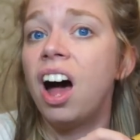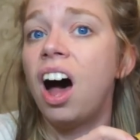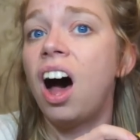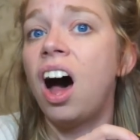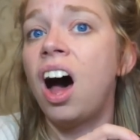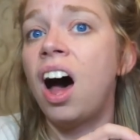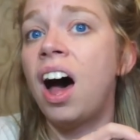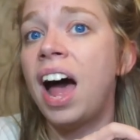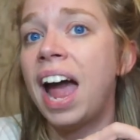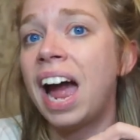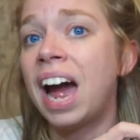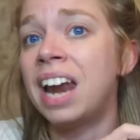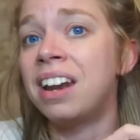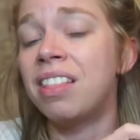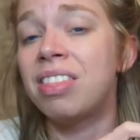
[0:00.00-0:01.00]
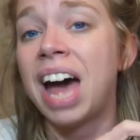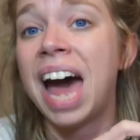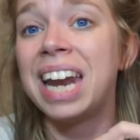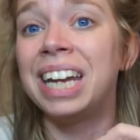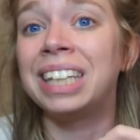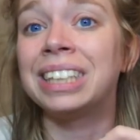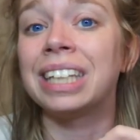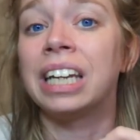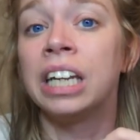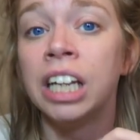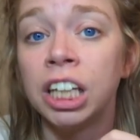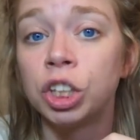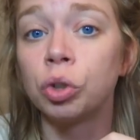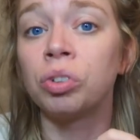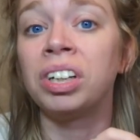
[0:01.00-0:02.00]
Uh, and that is
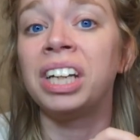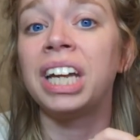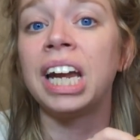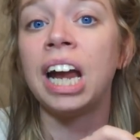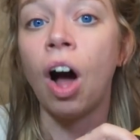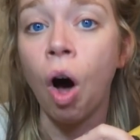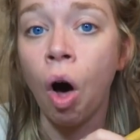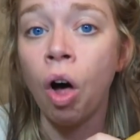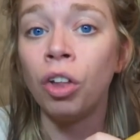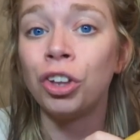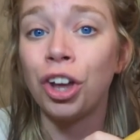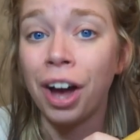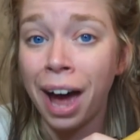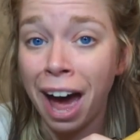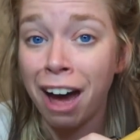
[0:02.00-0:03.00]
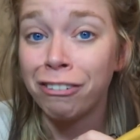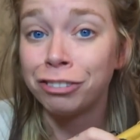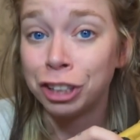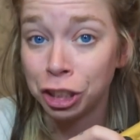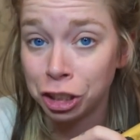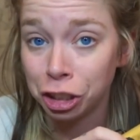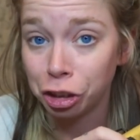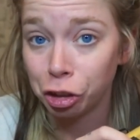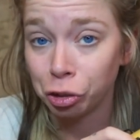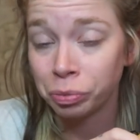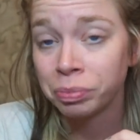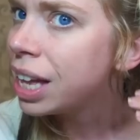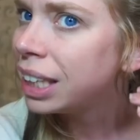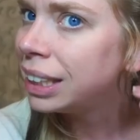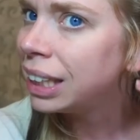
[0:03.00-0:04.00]
literally all you have to do.
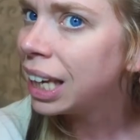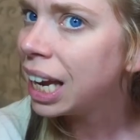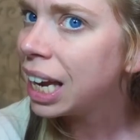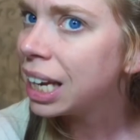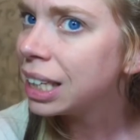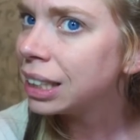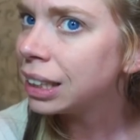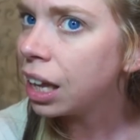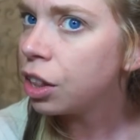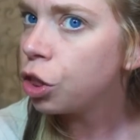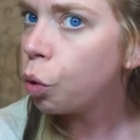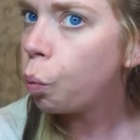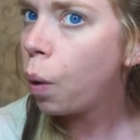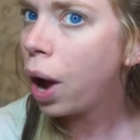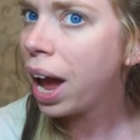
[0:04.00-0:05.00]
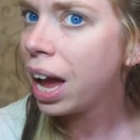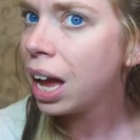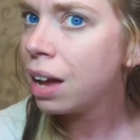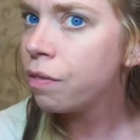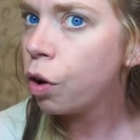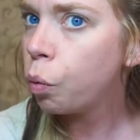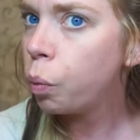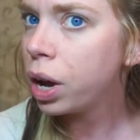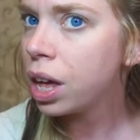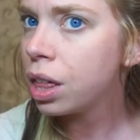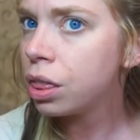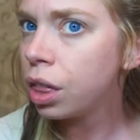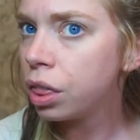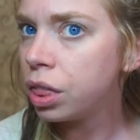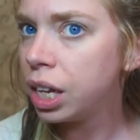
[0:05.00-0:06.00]
This is the wave
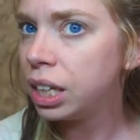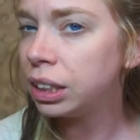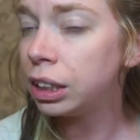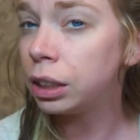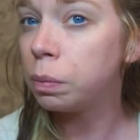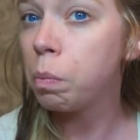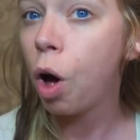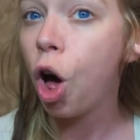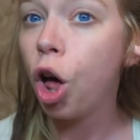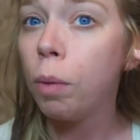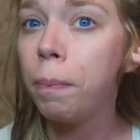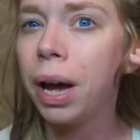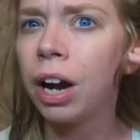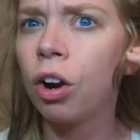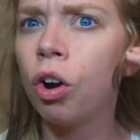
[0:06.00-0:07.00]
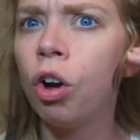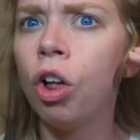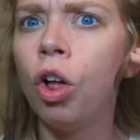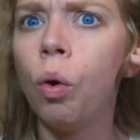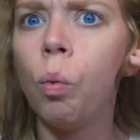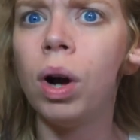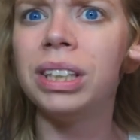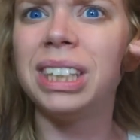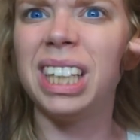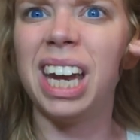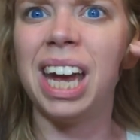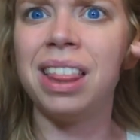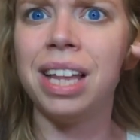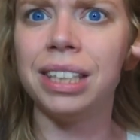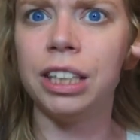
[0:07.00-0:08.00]
with the small barrel. Once
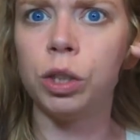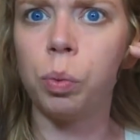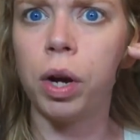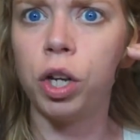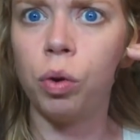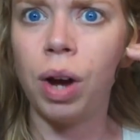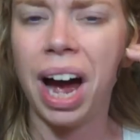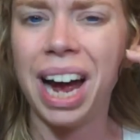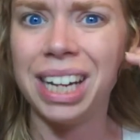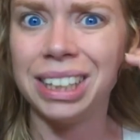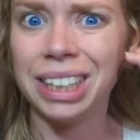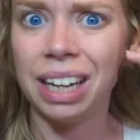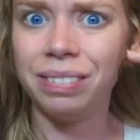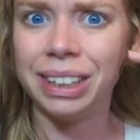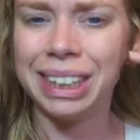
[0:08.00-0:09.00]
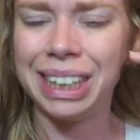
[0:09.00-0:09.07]
again, this is what you guys have